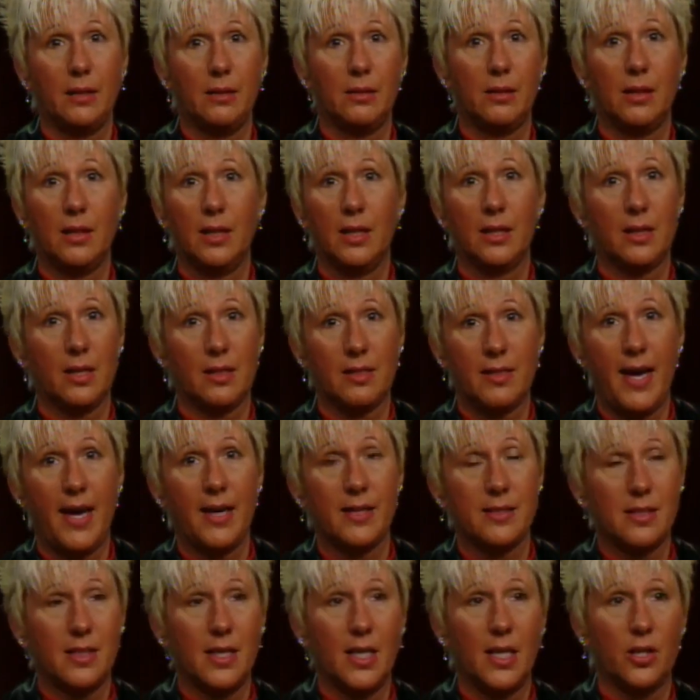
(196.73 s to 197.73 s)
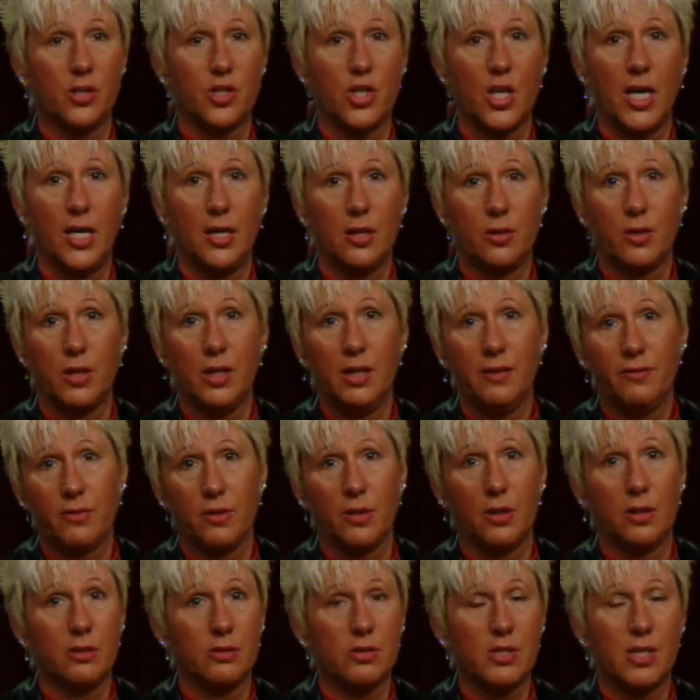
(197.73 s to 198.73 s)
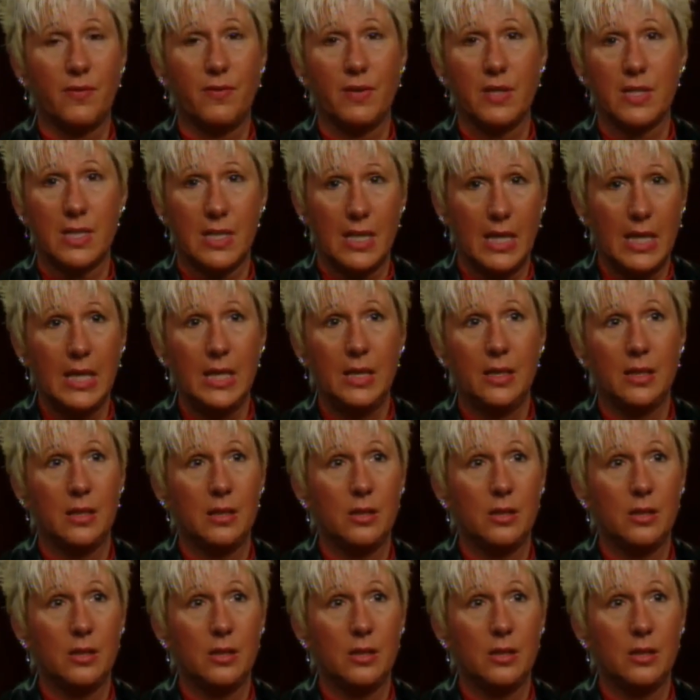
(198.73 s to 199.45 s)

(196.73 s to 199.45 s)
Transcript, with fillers: You can get the $1,000 child credit if they're under 17,